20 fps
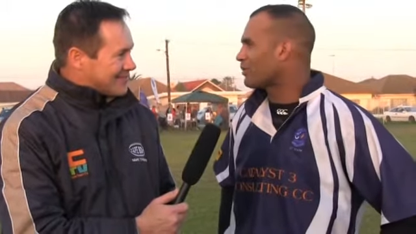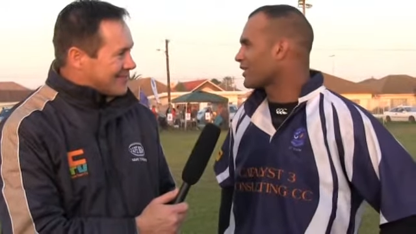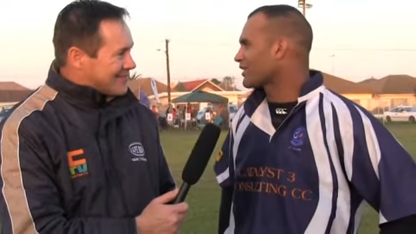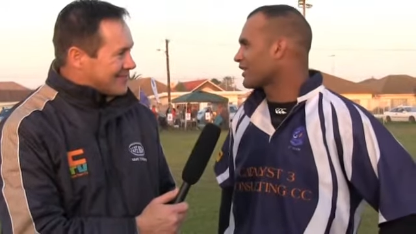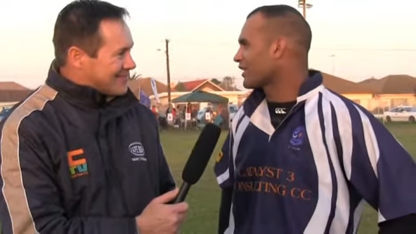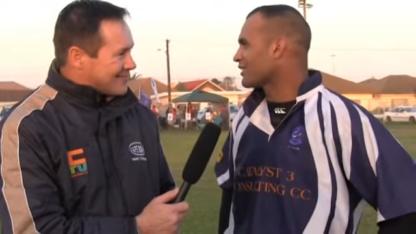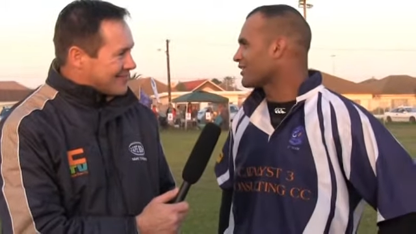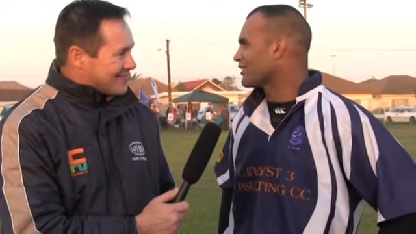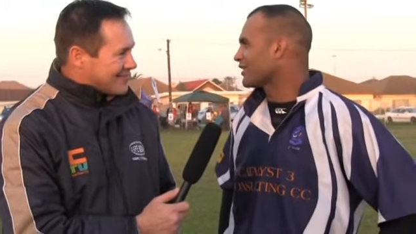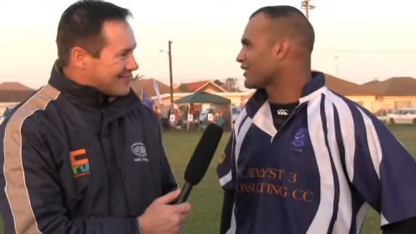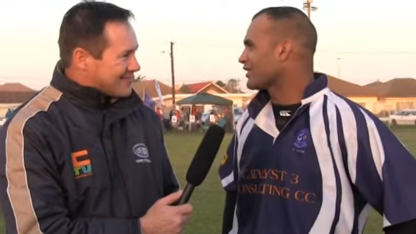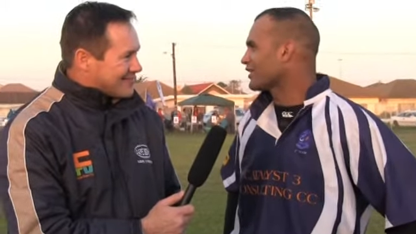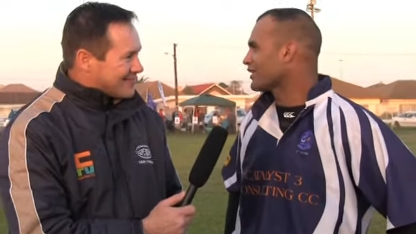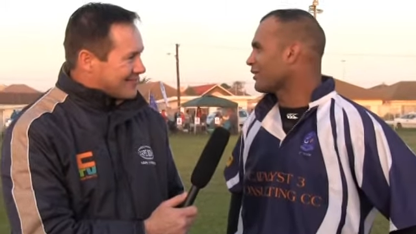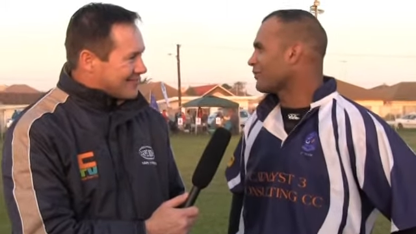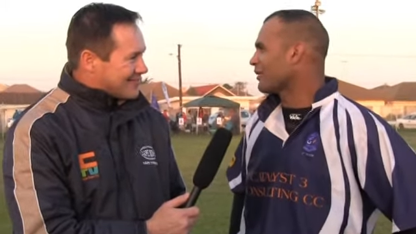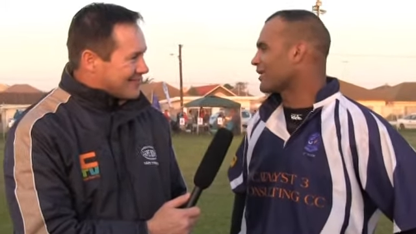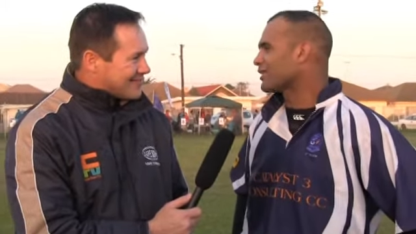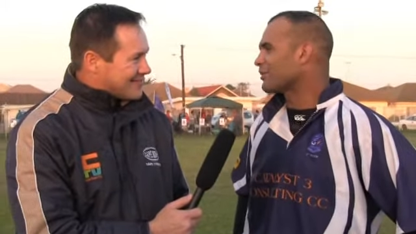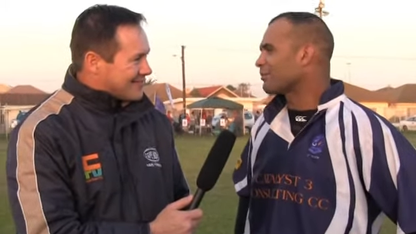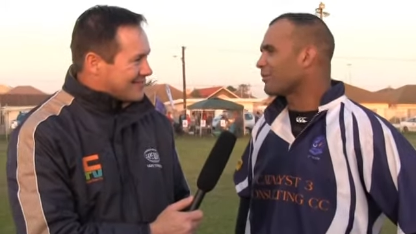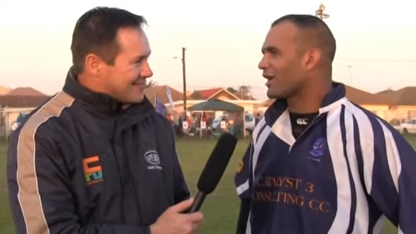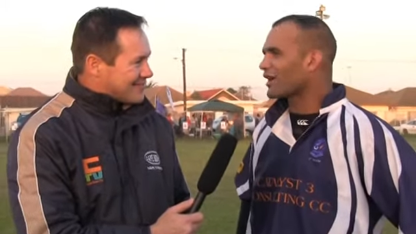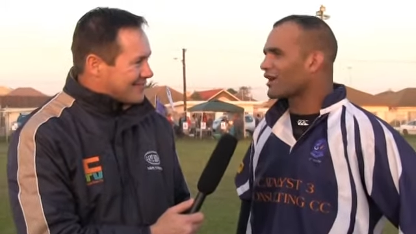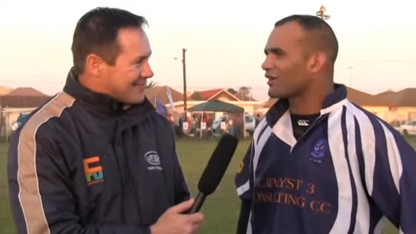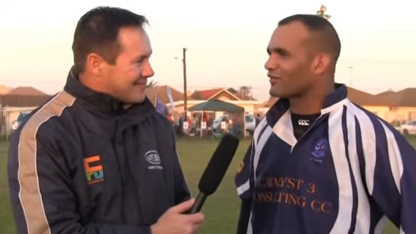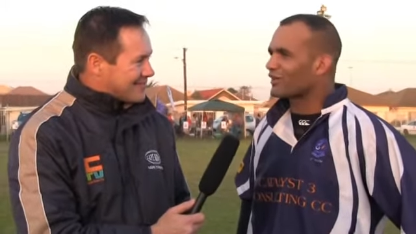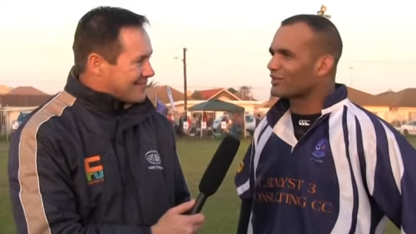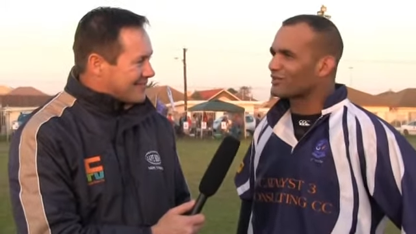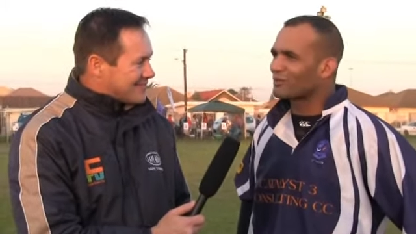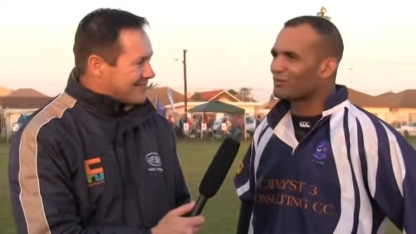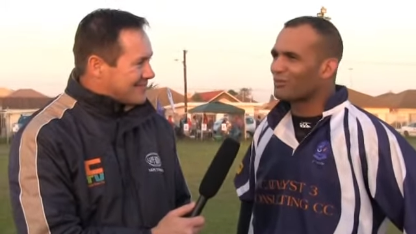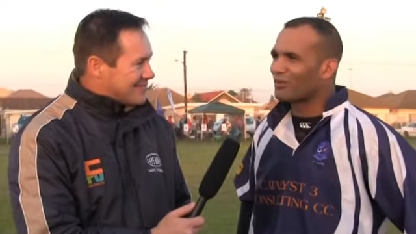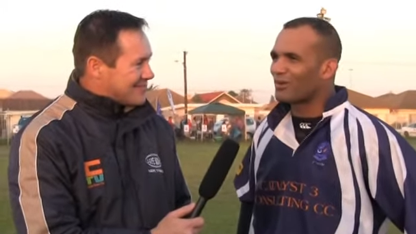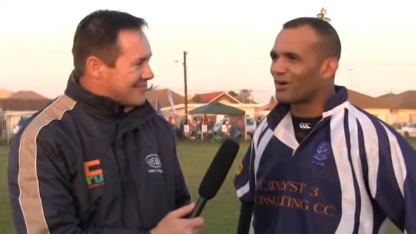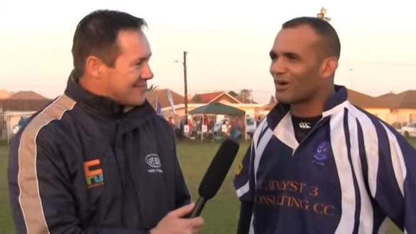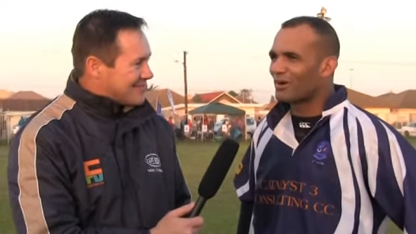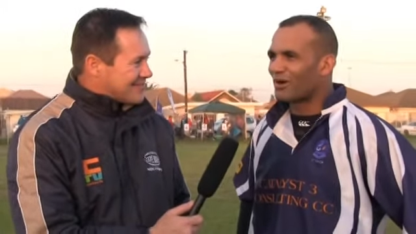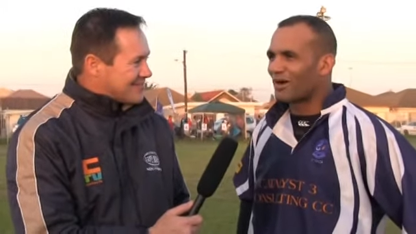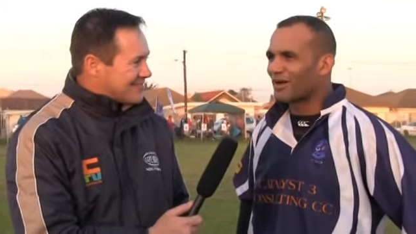Speaker 1: but I think um, at the back I've got the
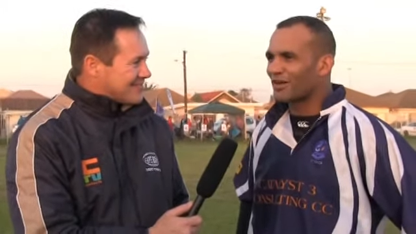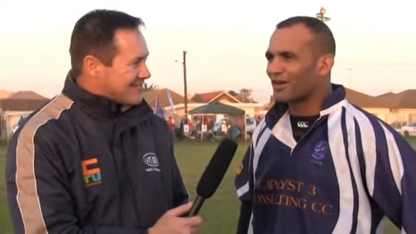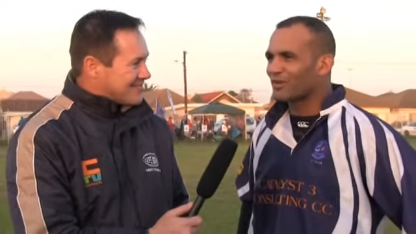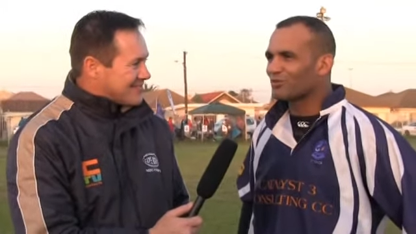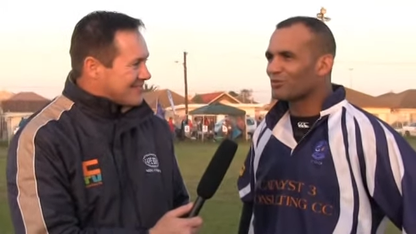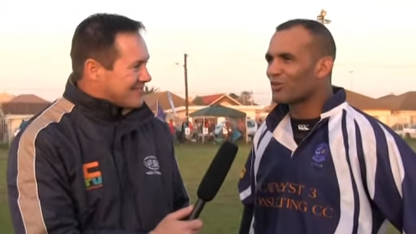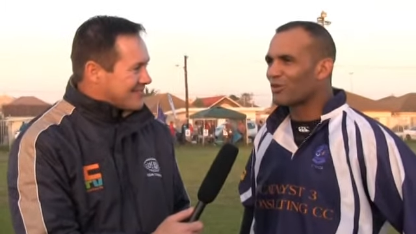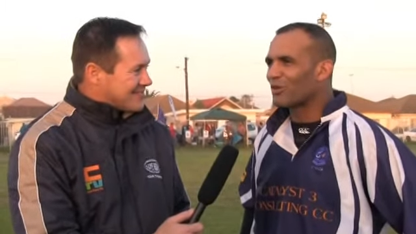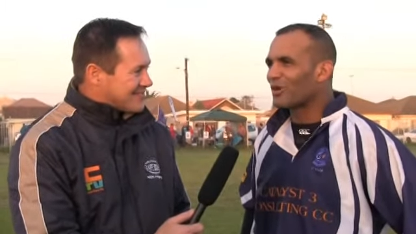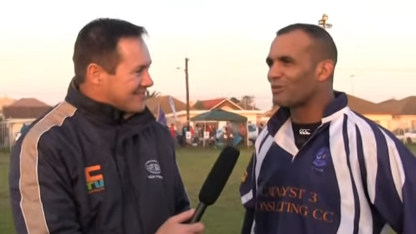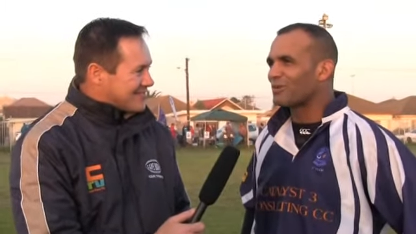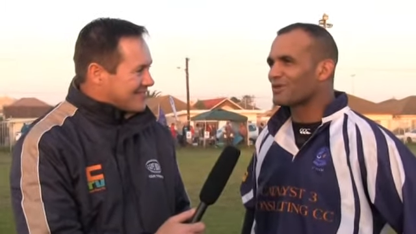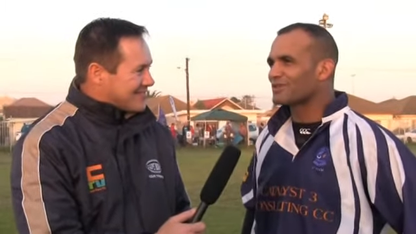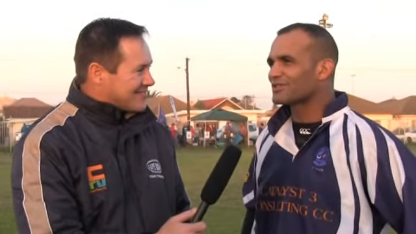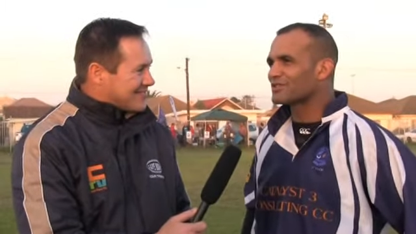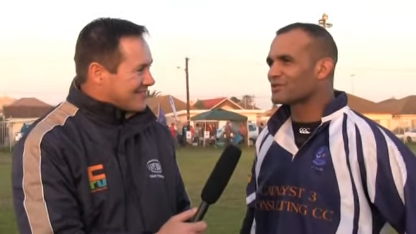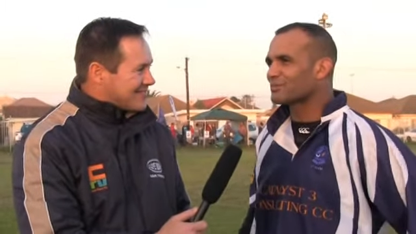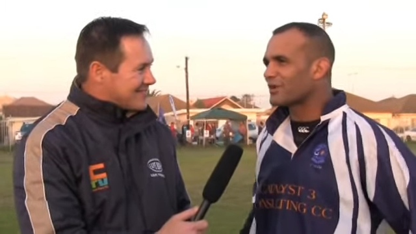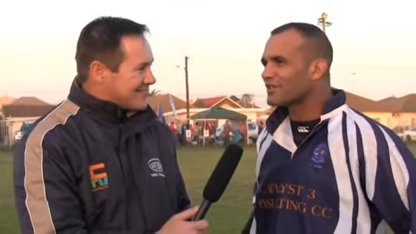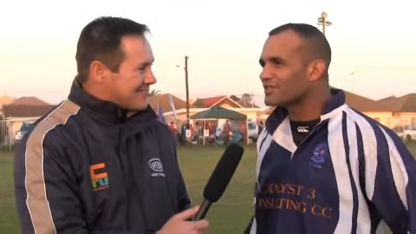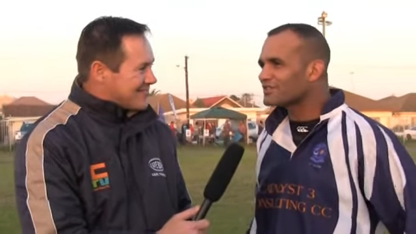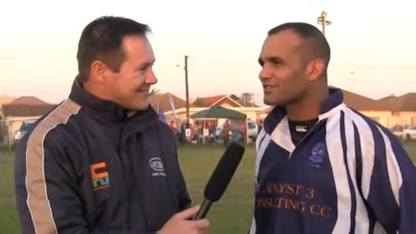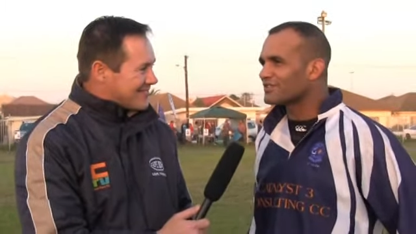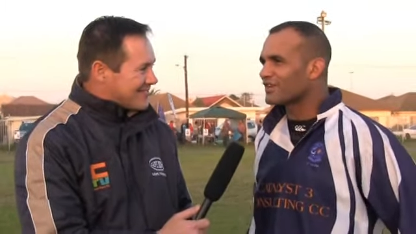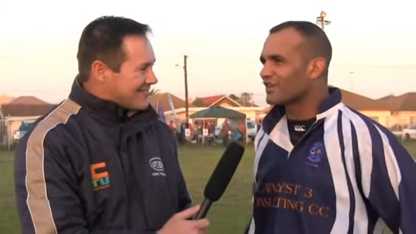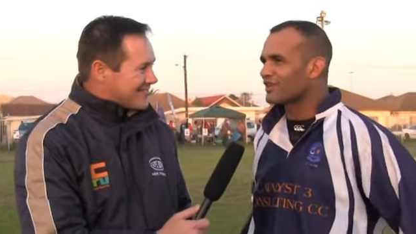uh, I got more but space